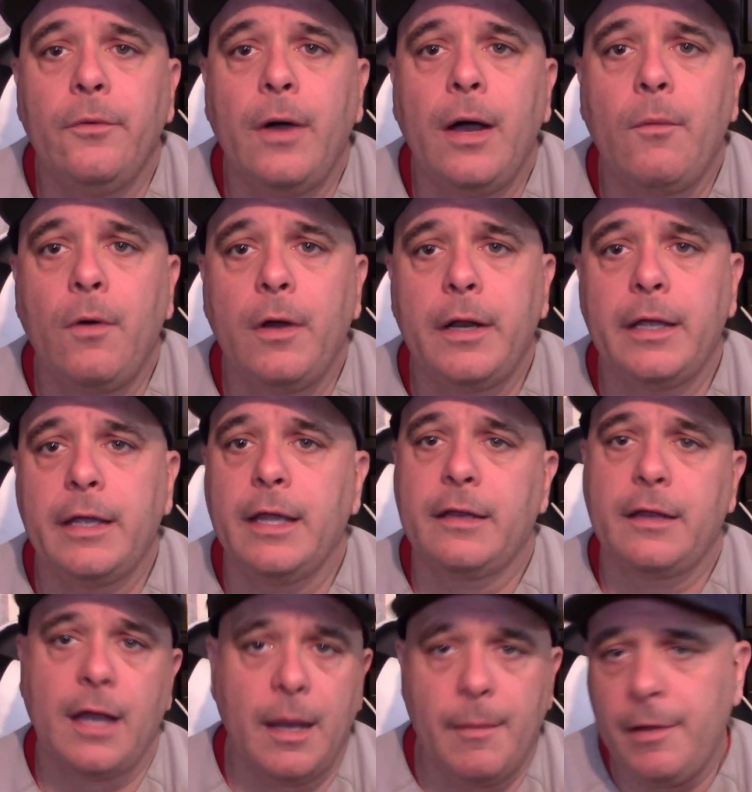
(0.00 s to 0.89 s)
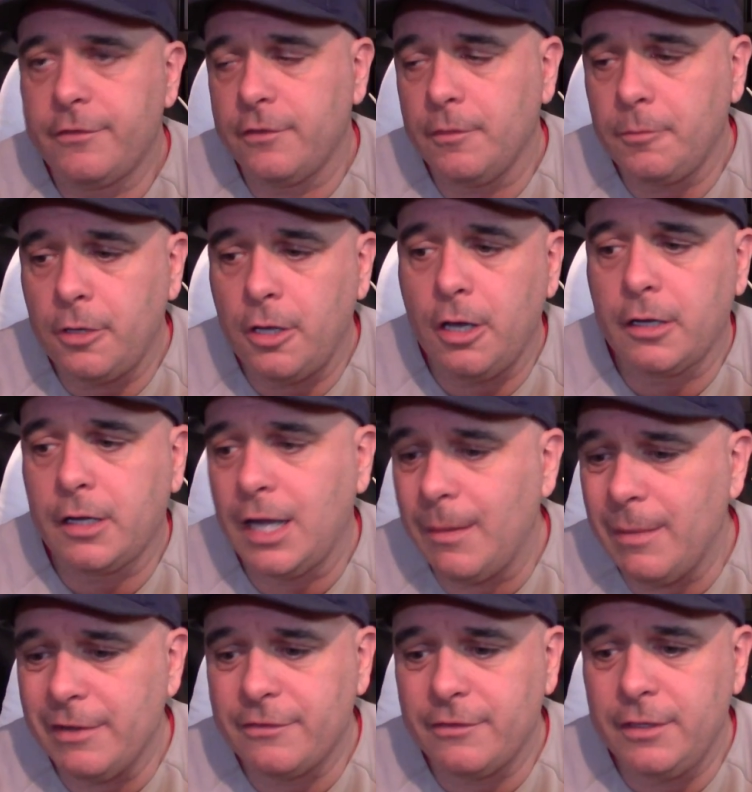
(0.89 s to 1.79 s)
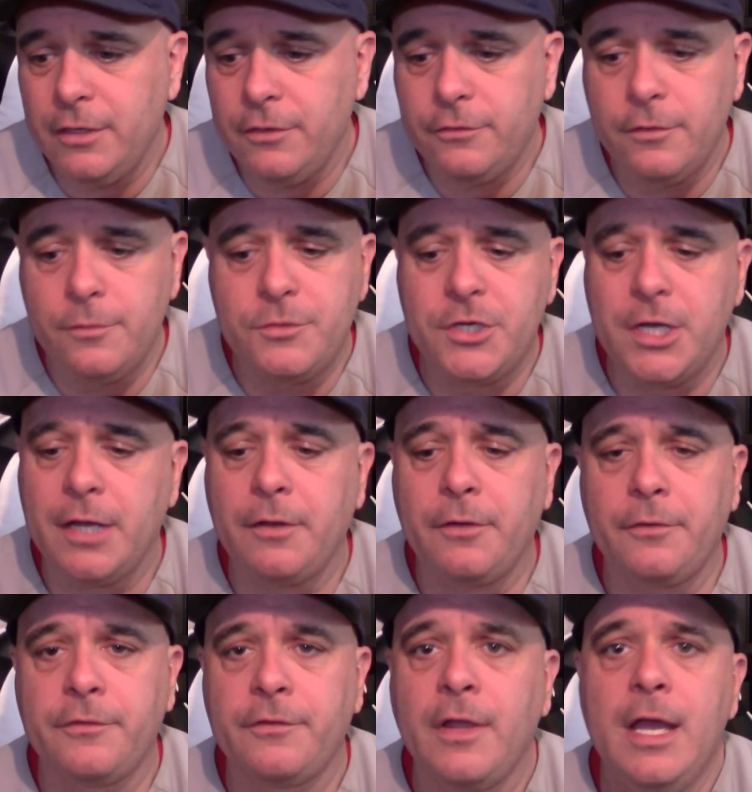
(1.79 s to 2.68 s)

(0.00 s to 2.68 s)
I want to get comments on the blog, comments on the YouTube channels.